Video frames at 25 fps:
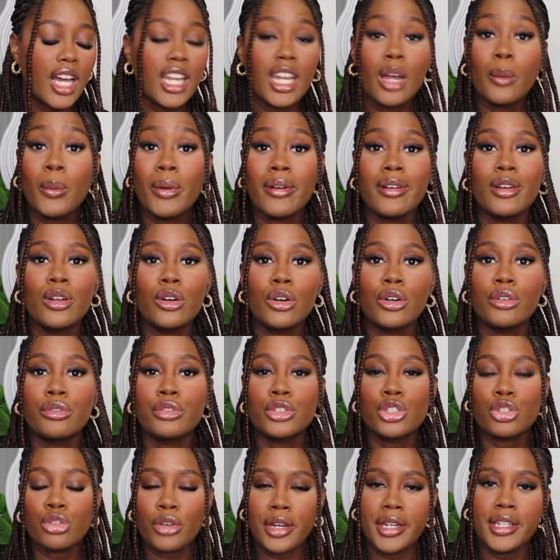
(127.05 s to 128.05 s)
and I wear a lot
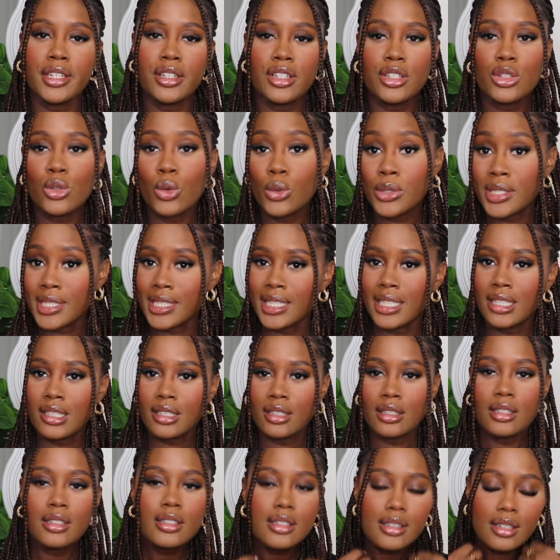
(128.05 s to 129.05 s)
of trainers or
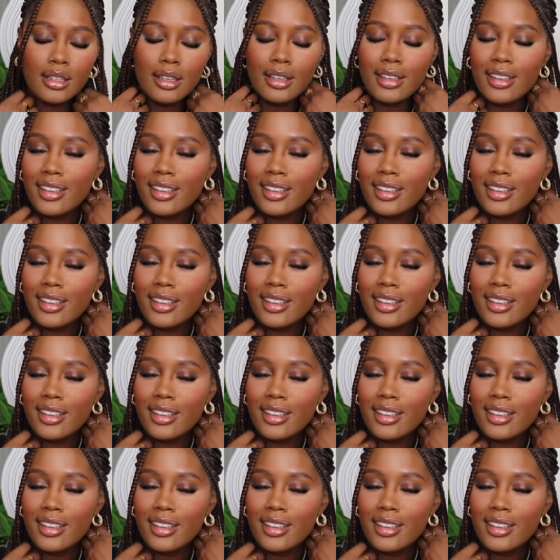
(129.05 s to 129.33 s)
sneakers